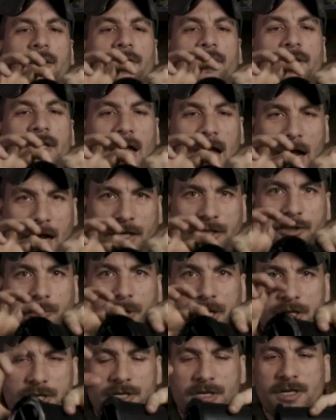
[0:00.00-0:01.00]
the
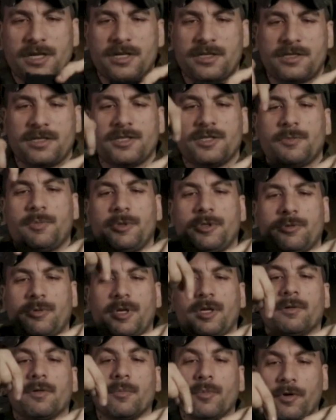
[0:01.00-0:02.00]
actuation distance
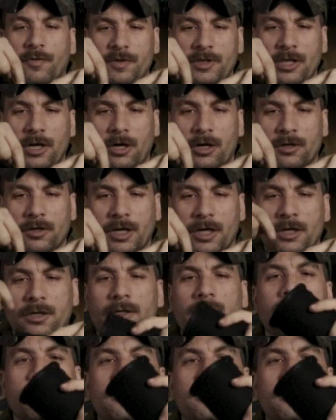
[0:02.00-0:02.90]
between removing the O-ring,